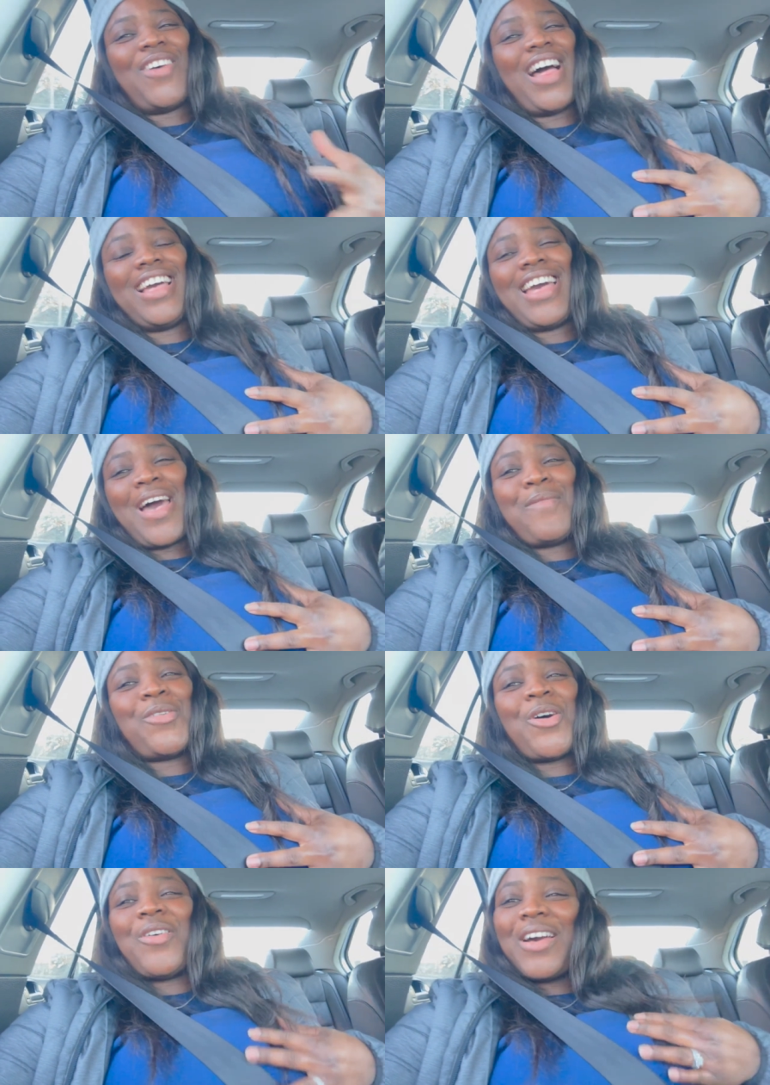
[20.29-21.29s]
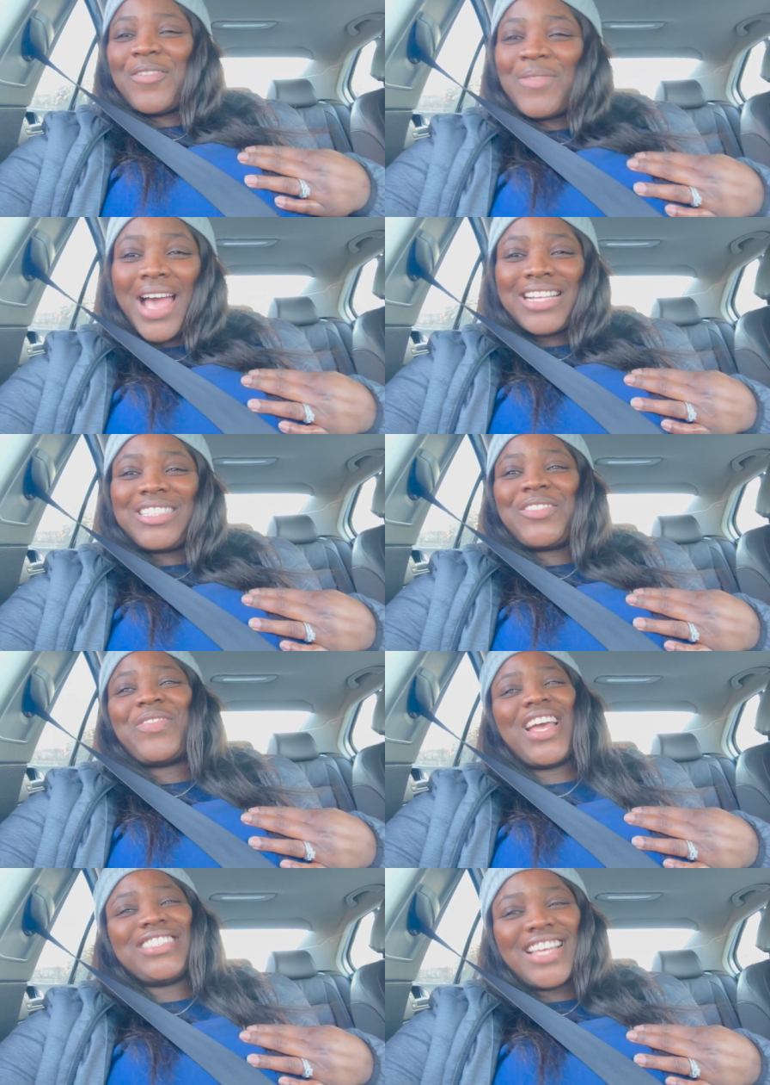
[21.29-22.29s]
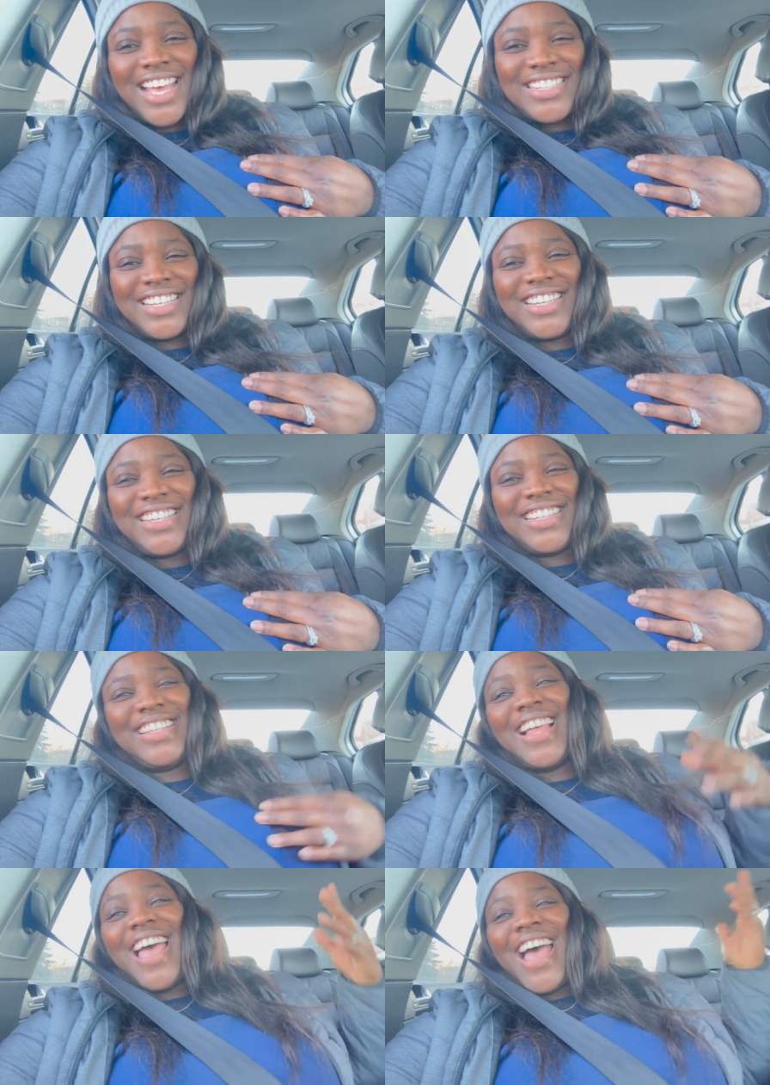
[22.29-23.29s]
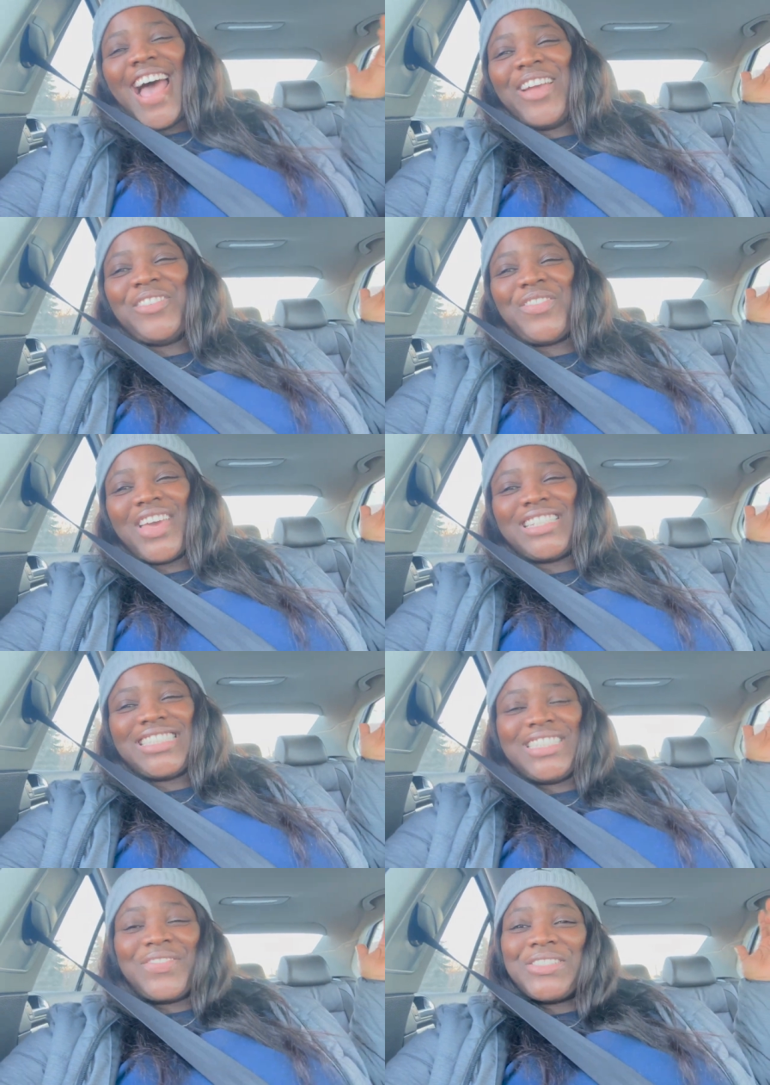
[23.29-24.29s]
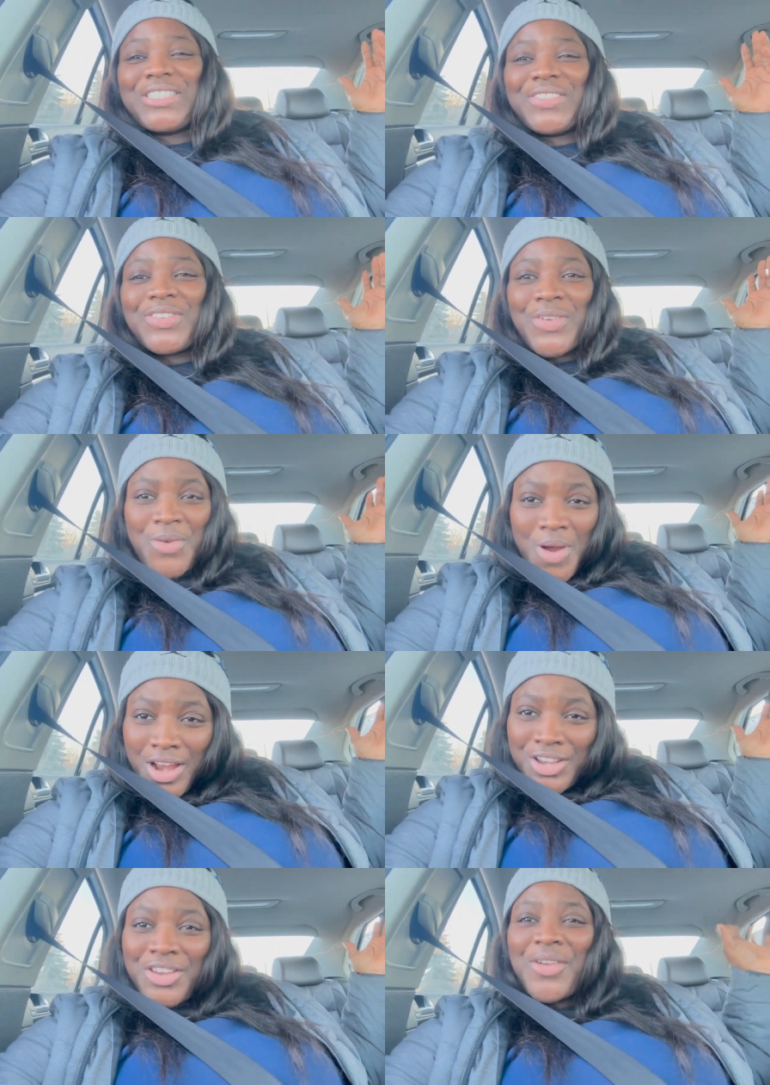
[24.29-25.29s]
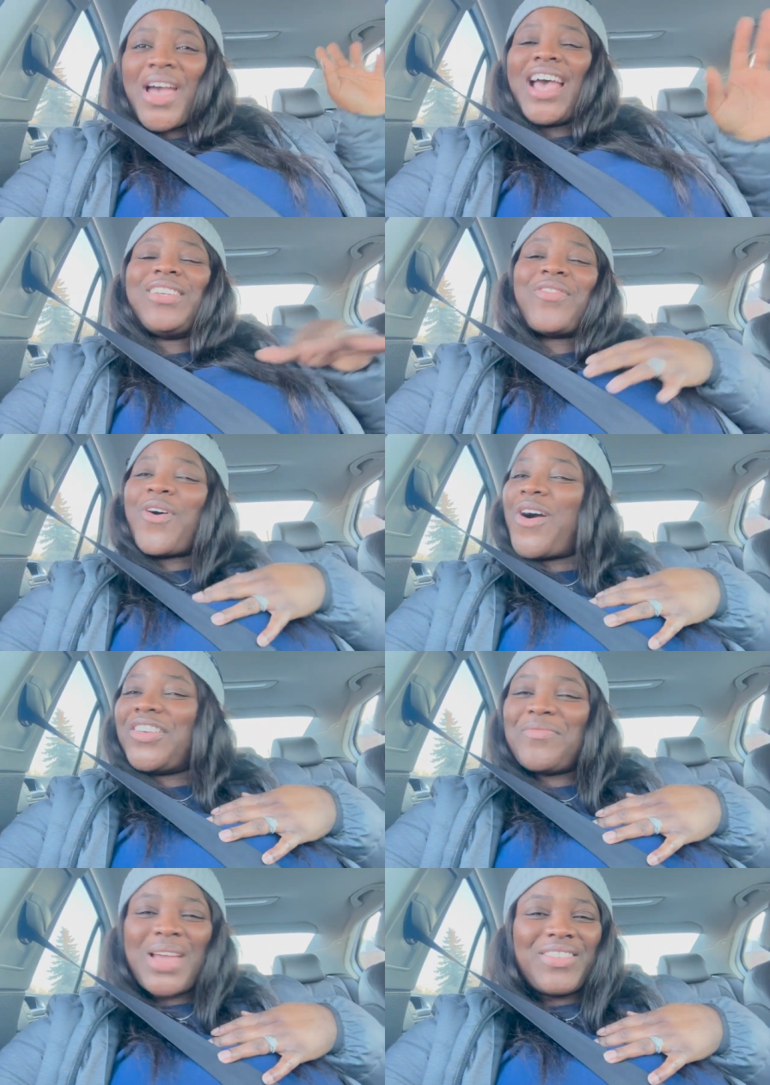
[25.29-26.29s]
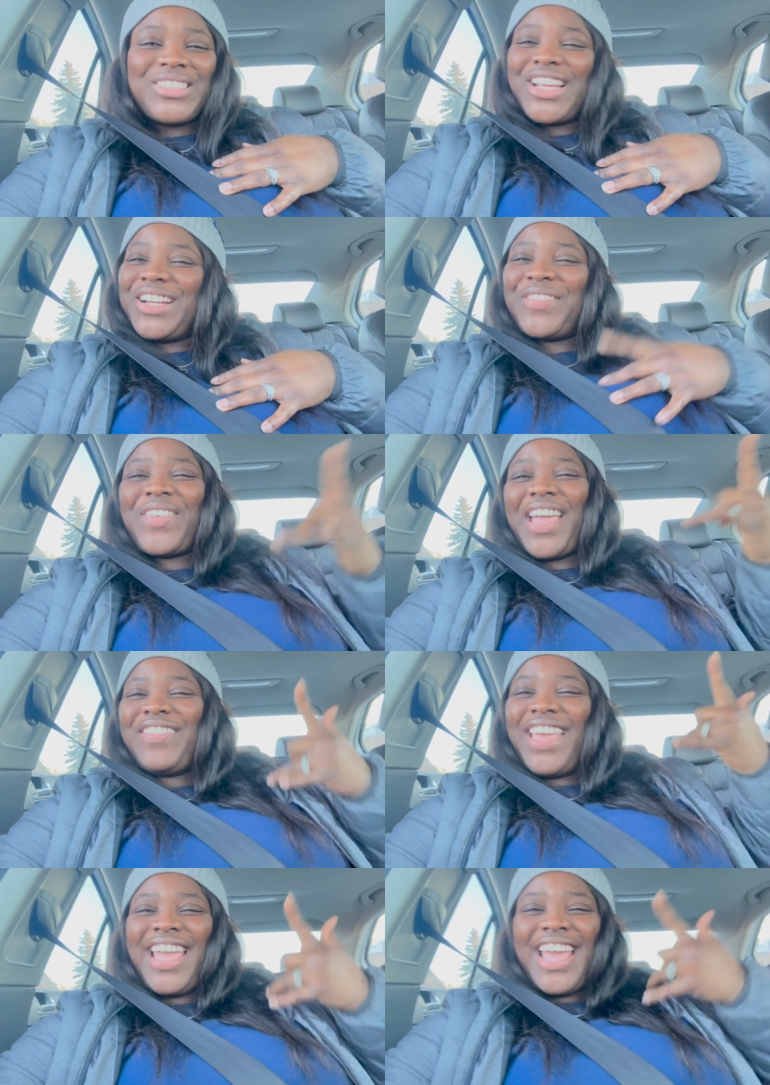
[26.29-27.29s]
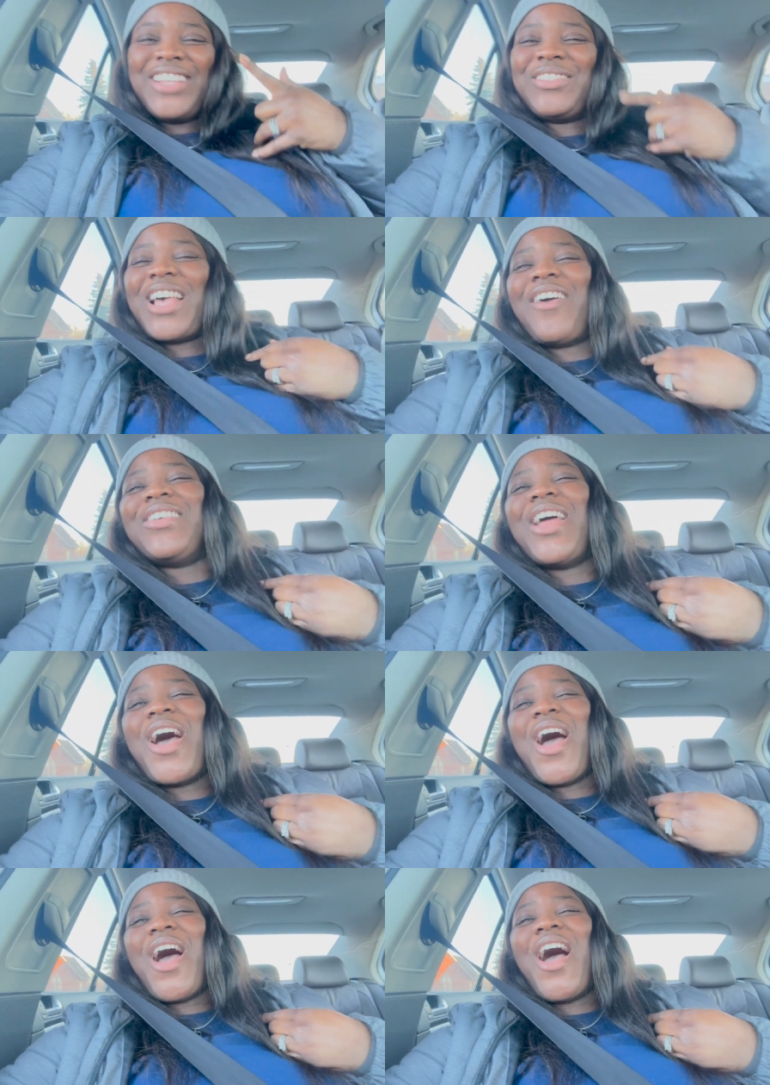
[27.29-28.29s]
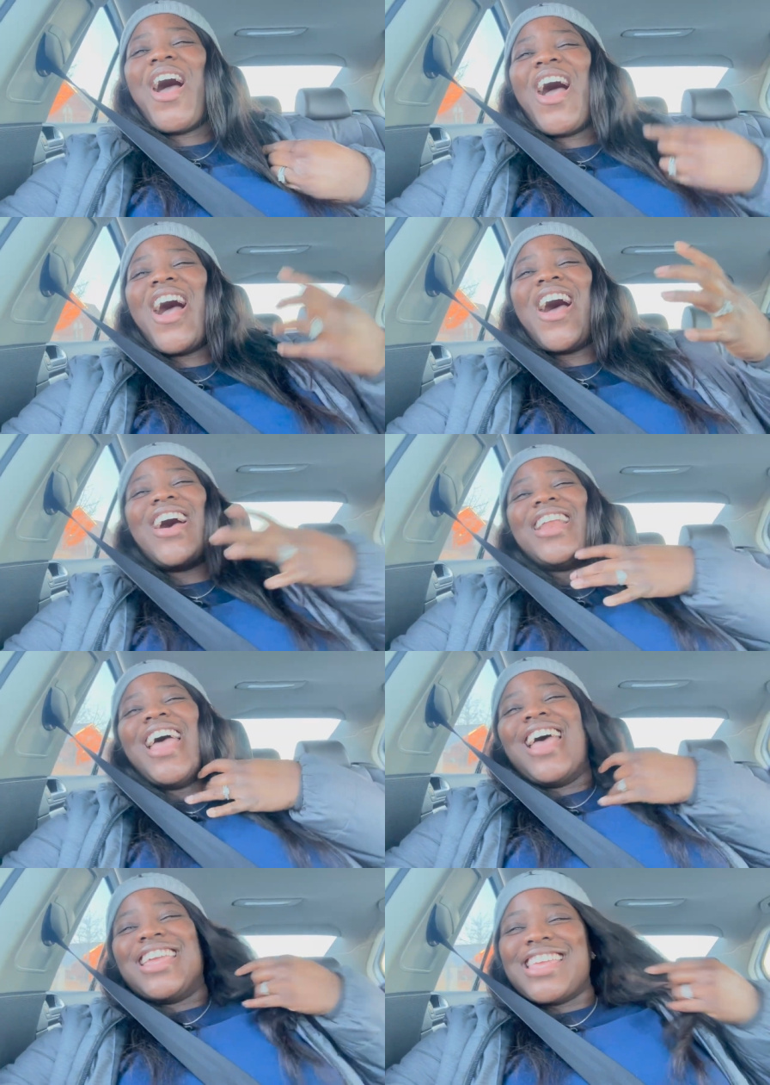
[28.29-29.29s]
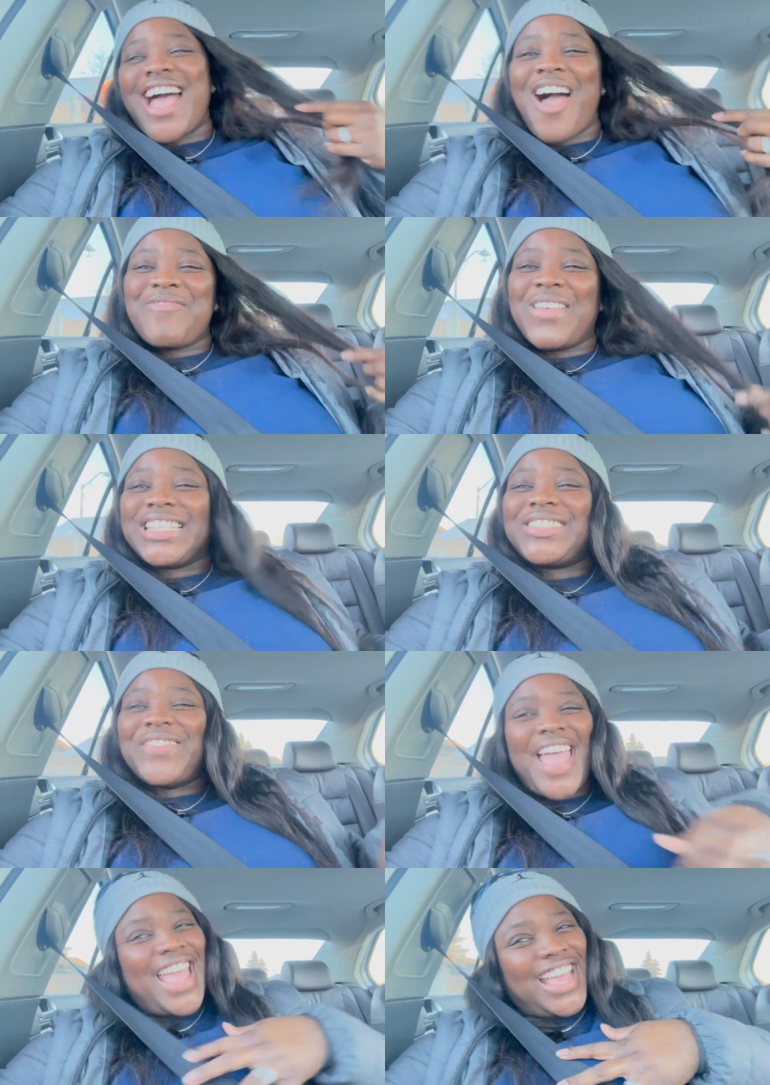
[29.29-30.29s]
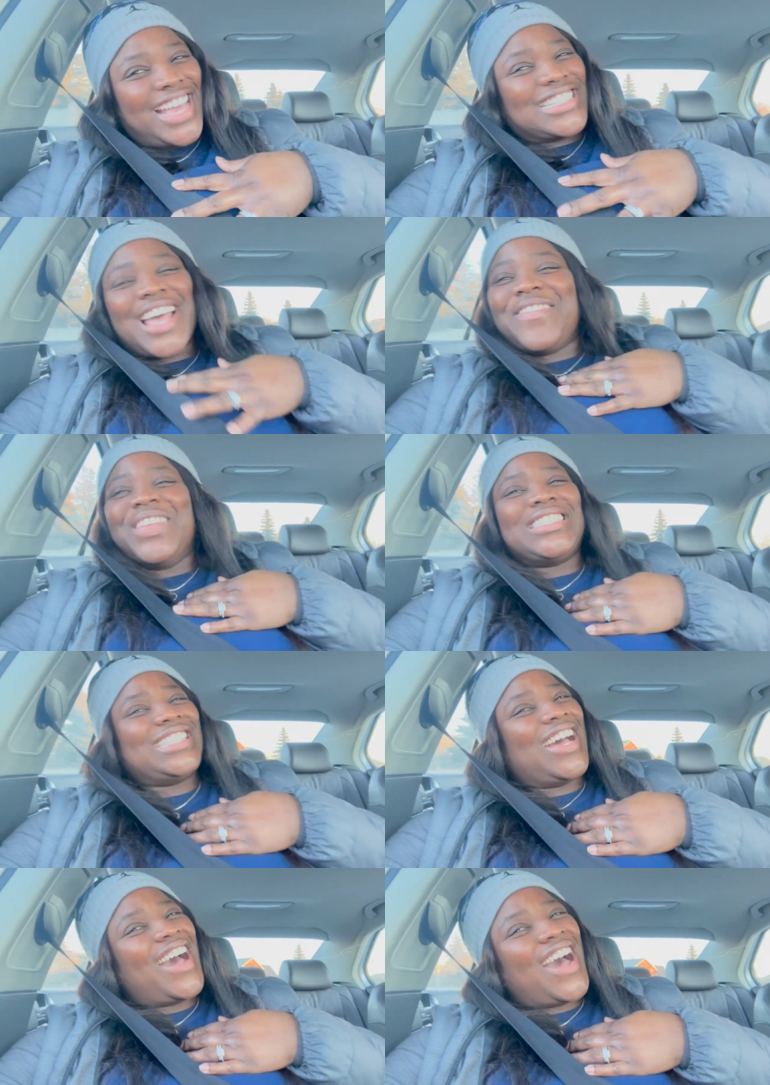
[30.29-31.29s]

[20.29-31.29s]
Welcome or welcome back to my channel. I am Trevanna for those of you who are new and for all of my returning babies. What's going on? Y'all miss I miss y'all.